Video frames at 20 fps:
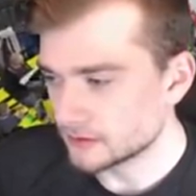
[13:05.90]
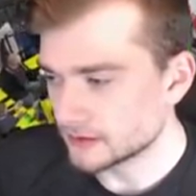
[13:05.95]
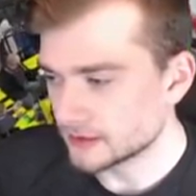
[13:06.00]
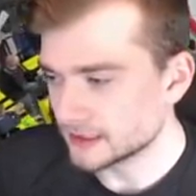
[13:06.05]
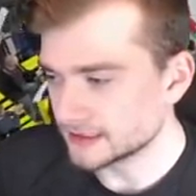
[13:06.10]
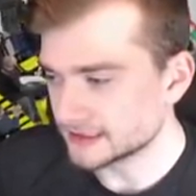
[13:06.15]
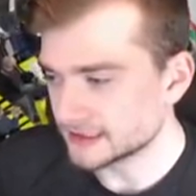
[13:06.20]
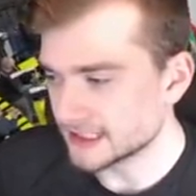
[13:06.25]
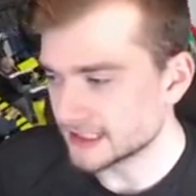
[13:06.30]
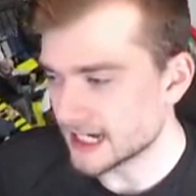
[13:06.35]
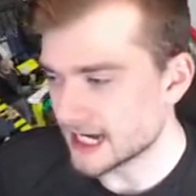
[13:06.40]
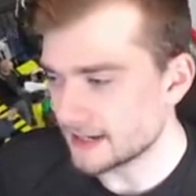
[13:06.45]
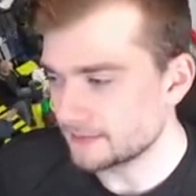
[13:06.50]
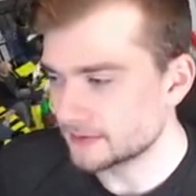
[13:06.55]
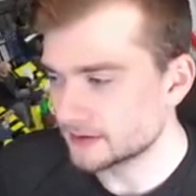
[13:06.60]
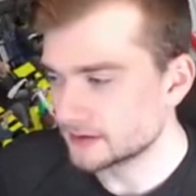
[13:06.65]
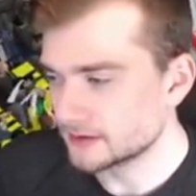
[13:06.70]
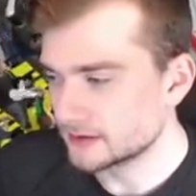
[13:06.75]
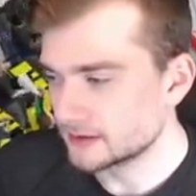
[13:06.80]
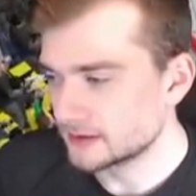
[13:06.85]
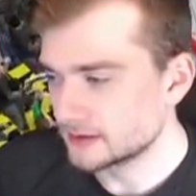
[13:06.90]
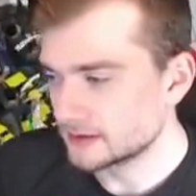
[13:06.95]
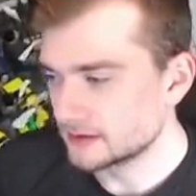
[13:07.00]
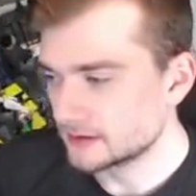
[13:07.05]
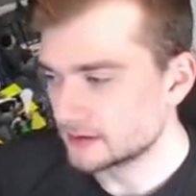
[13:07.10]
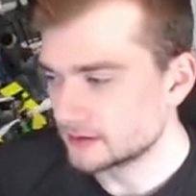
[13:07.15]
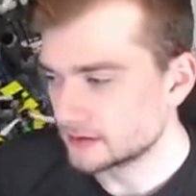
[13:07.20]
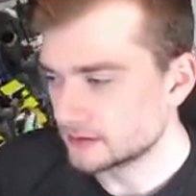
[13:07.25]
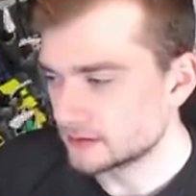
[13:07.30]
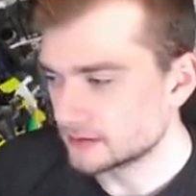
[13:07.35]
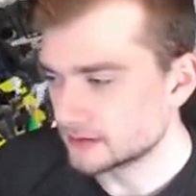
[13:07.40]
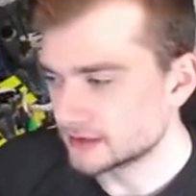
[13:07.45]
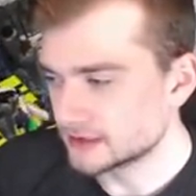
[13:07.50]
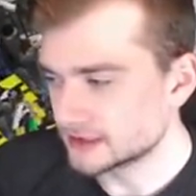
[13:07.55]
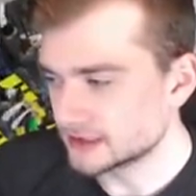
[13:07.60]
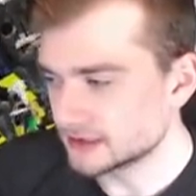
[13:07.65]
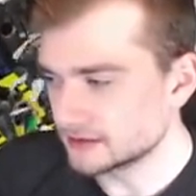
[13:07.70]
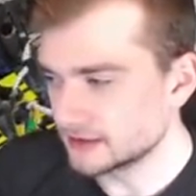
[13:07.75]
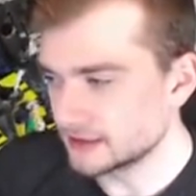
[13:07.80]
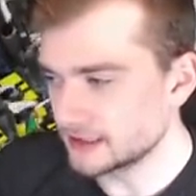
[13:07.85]
Nice stop.
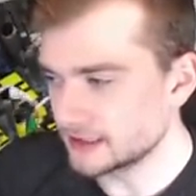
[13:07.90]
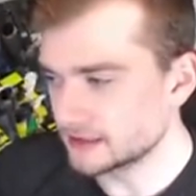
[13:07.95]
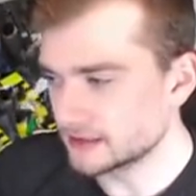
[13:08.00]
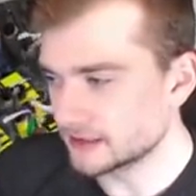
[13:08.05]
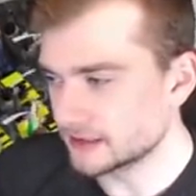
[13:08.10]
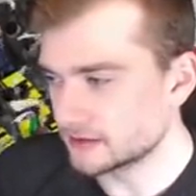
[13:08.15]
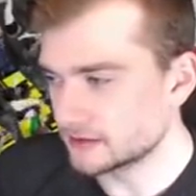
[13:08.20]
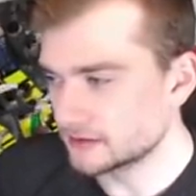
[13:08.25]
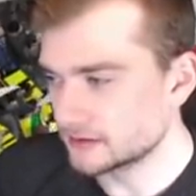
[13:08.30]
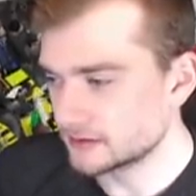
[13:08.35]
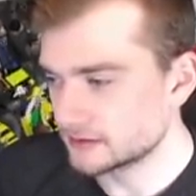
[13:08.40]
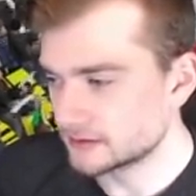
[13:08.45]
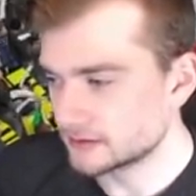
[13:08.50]
Still there, though.